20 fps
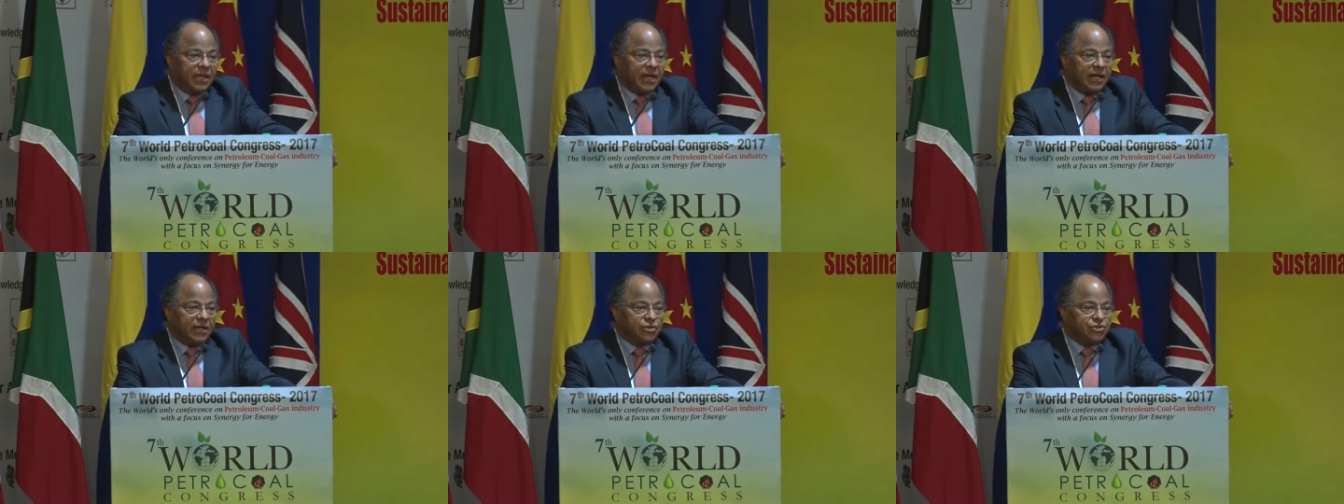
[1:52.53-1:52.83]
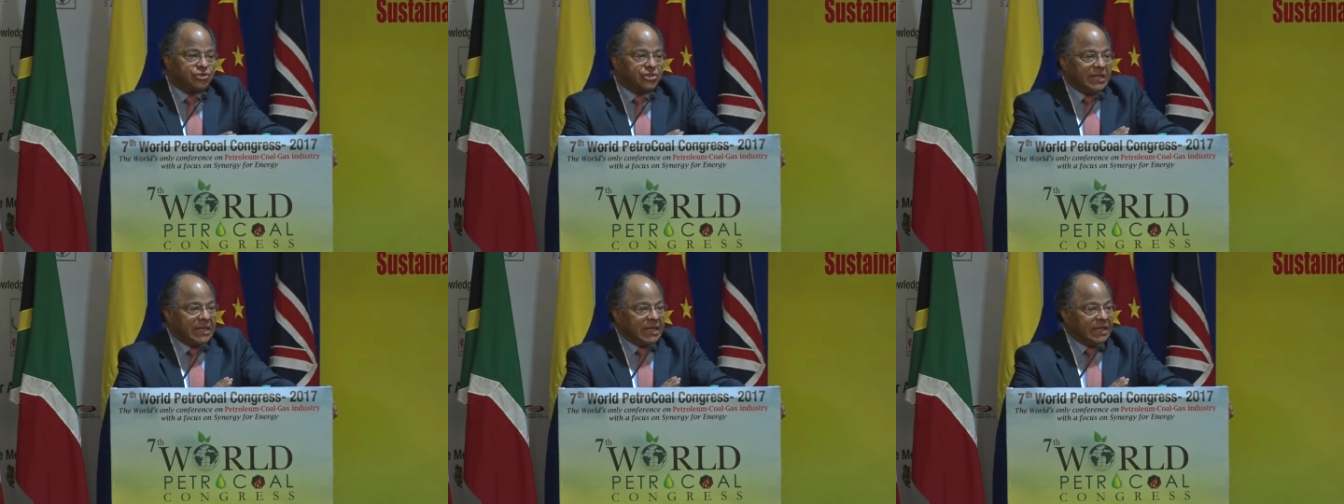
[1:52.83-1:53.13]
the
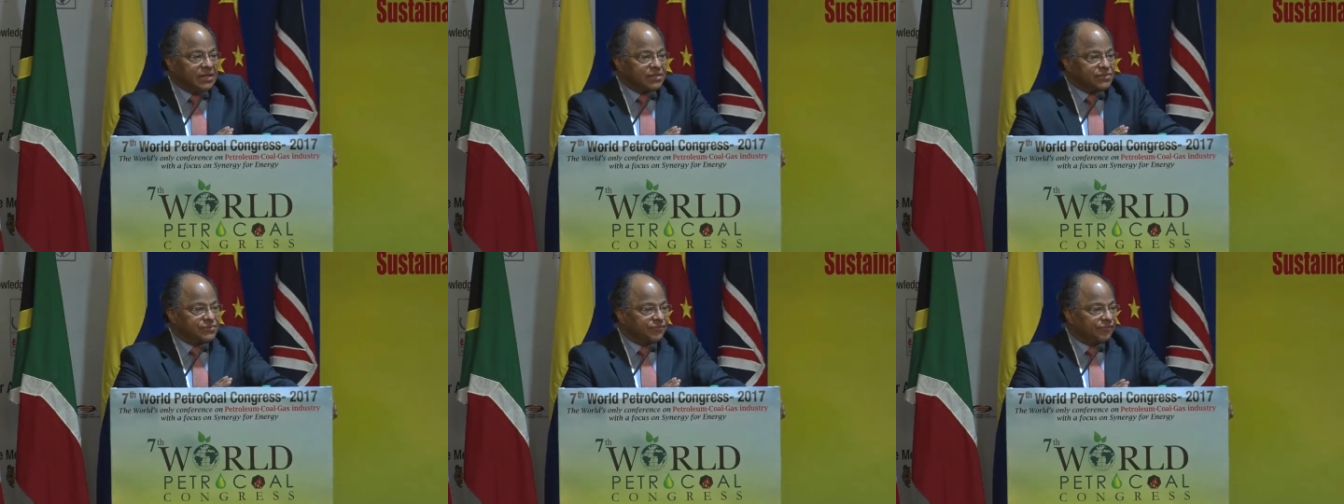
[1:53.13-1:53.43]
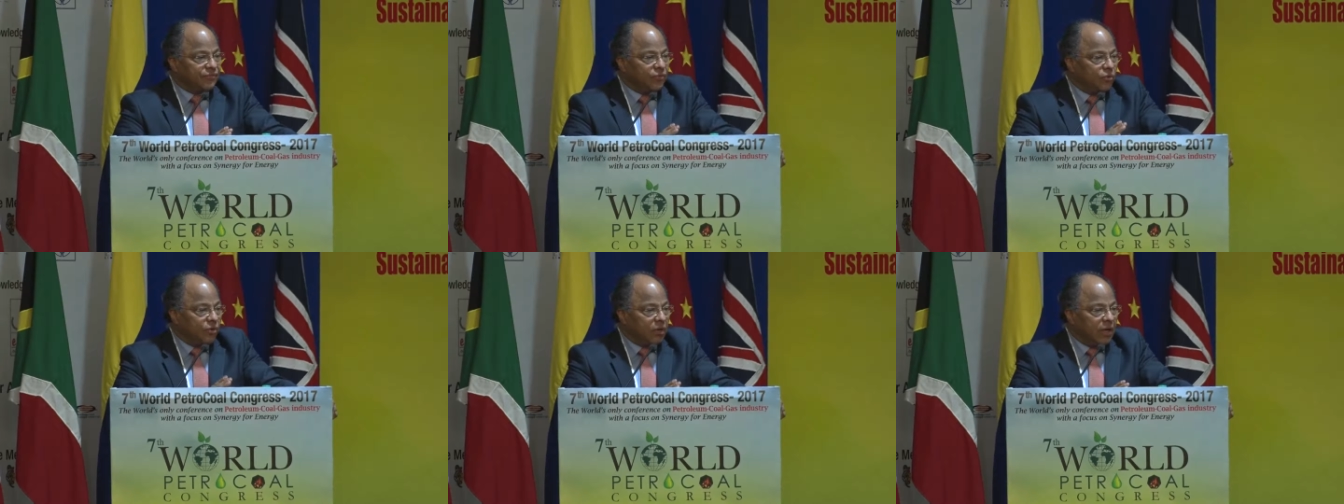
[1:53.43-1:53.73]
energy needs
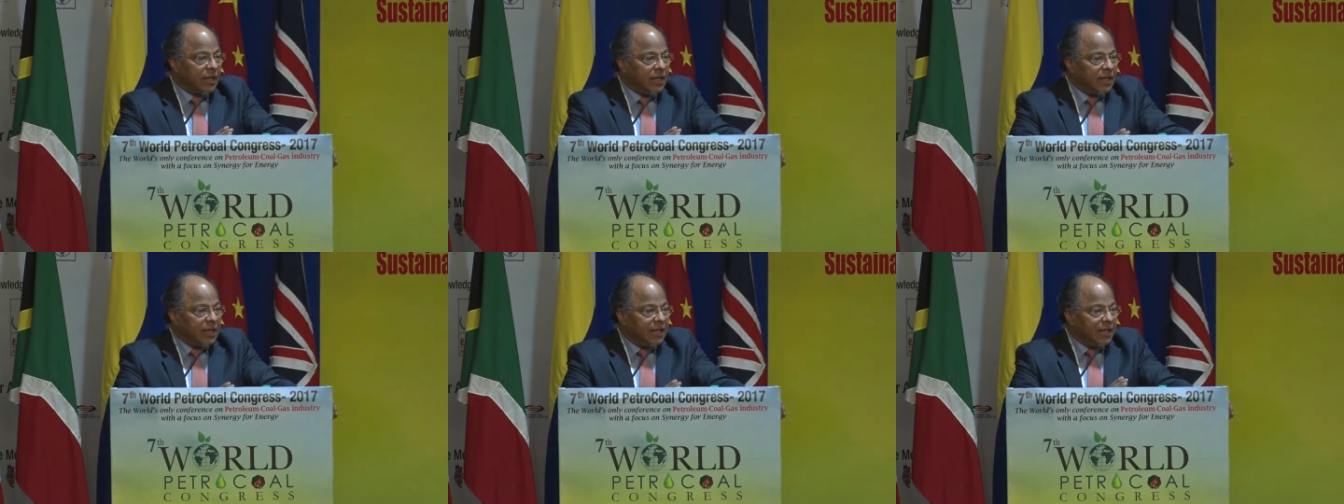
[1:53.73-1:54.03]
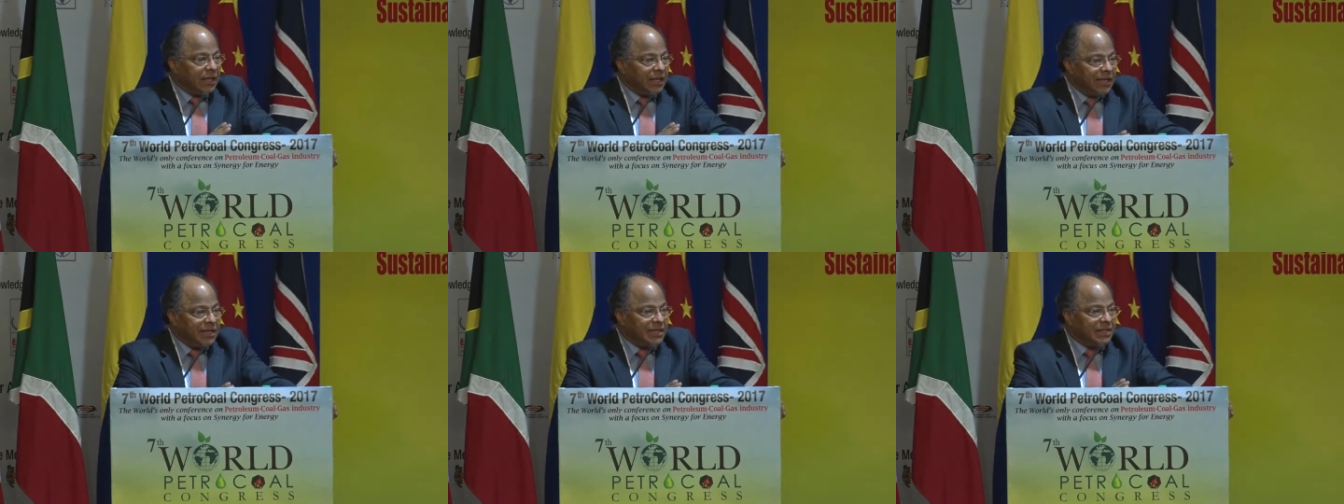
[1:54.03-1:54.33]
for
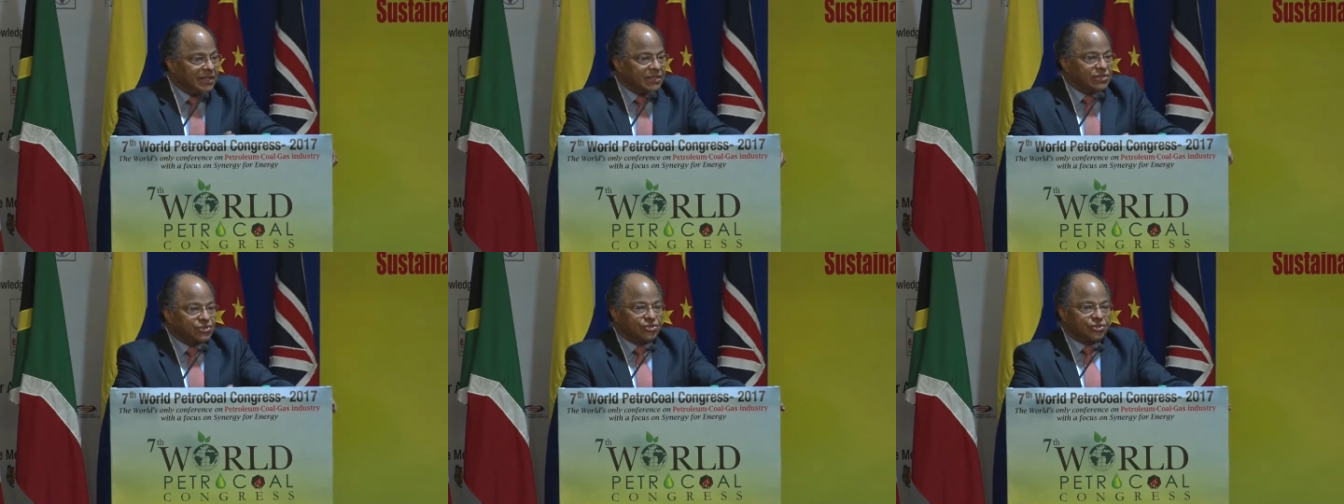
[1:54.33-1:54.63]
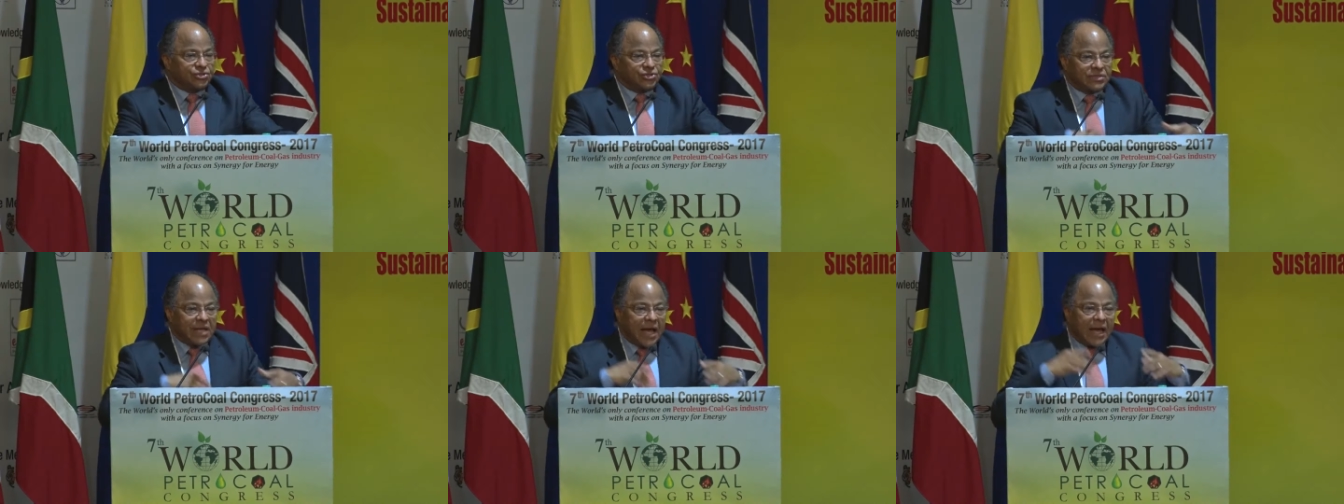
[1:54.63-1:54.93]
India's
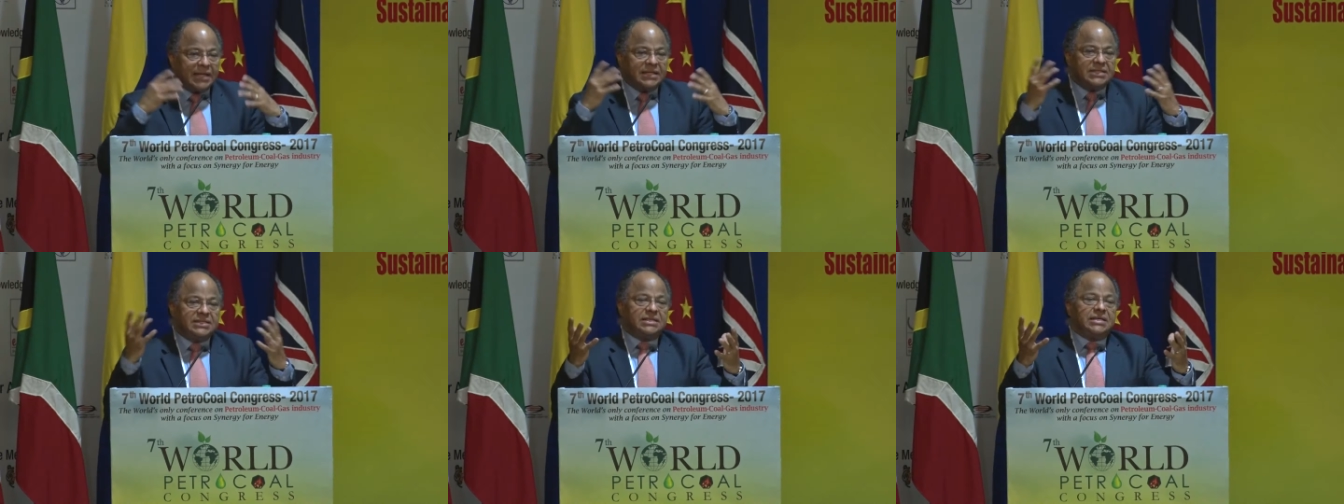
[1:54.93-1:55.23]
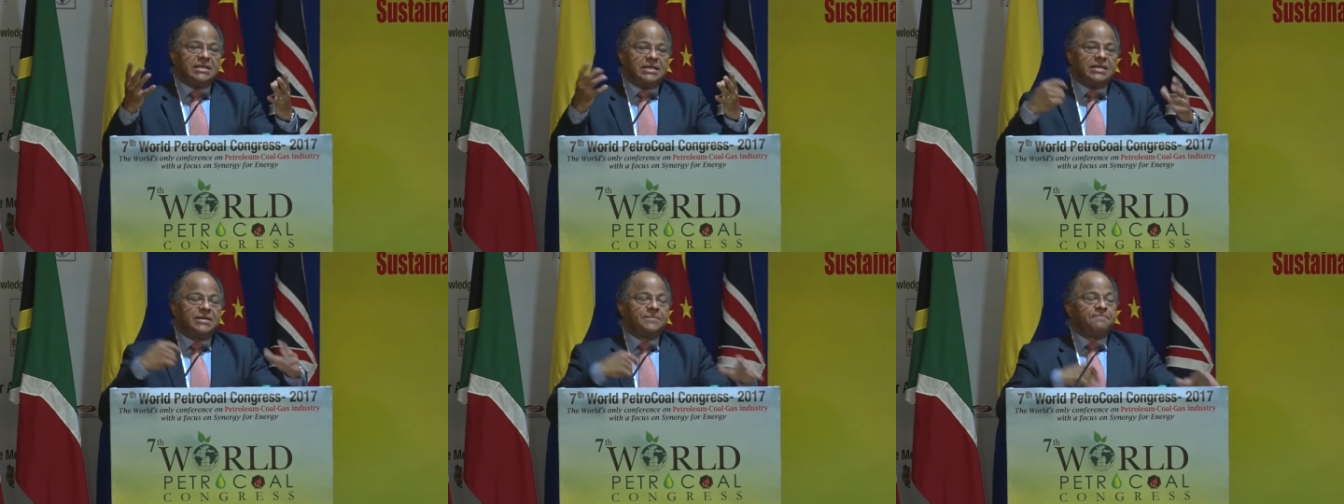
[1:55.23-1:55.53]

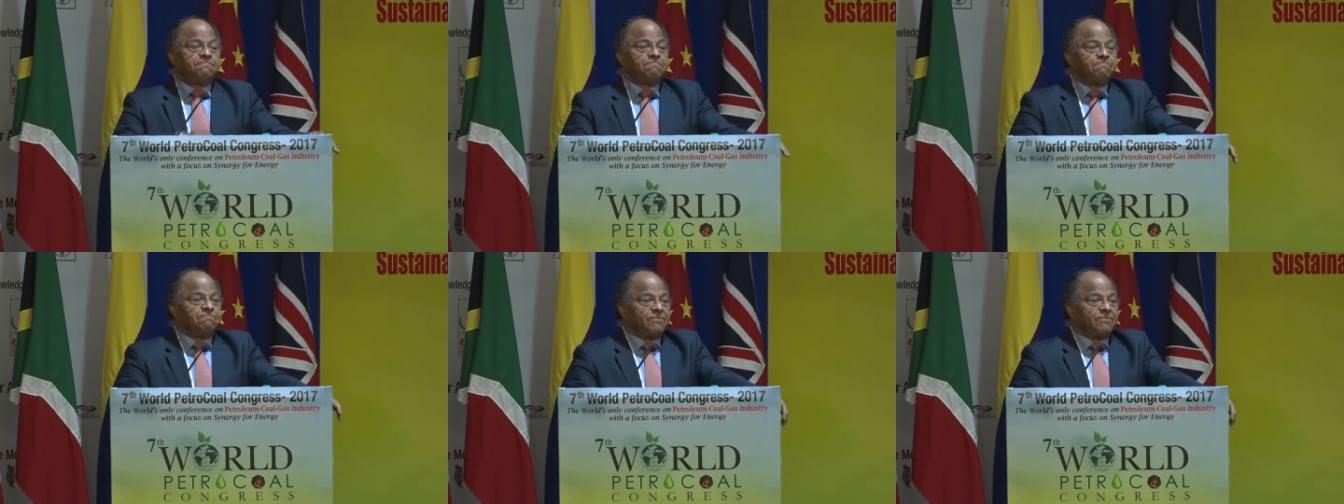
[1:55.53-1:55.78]
society,